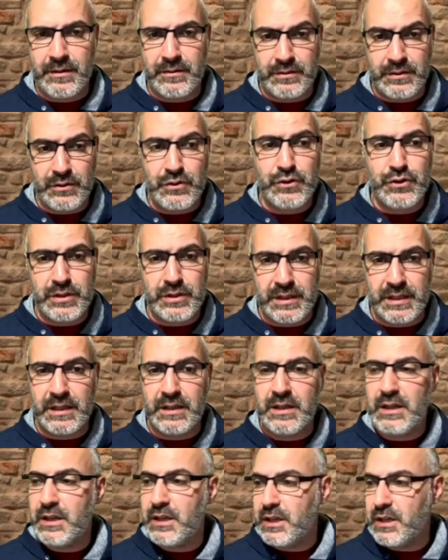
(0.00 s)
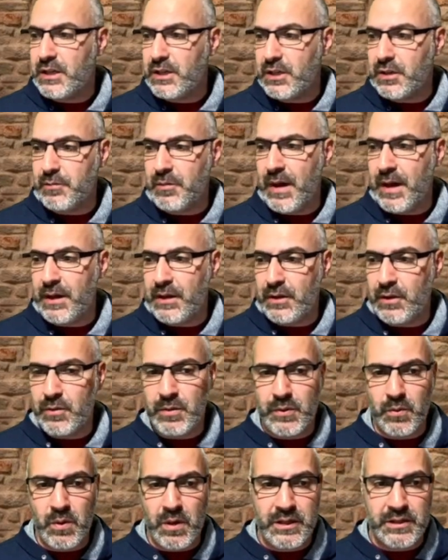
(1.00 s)
Usually you would
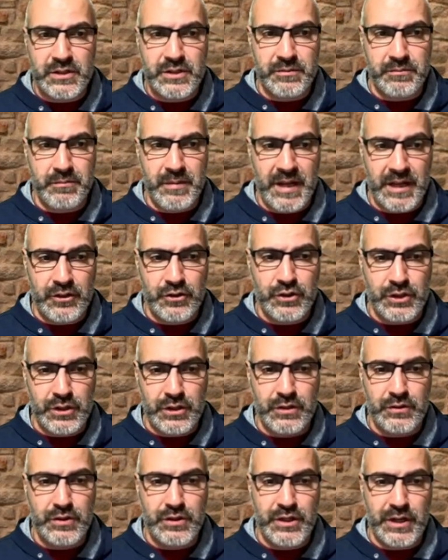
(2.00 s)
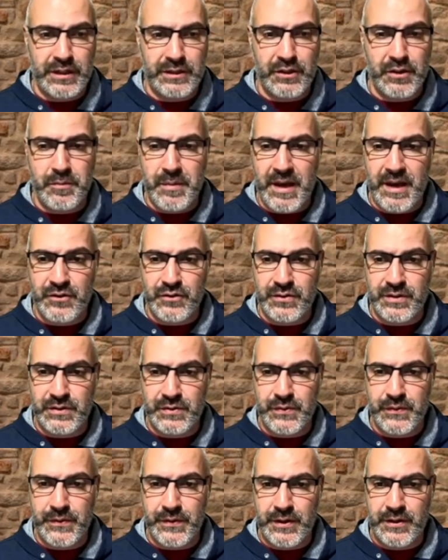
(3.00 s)
want to make sure you check their masteries
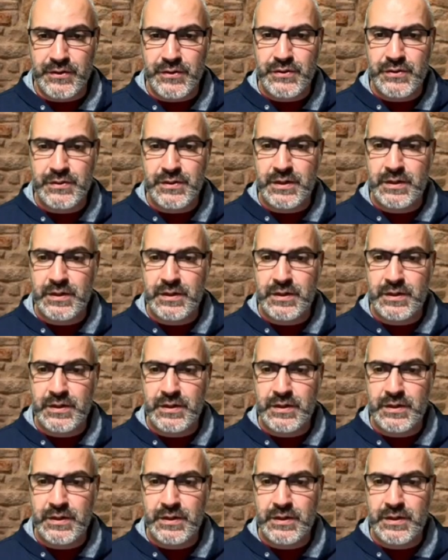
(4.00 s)
first.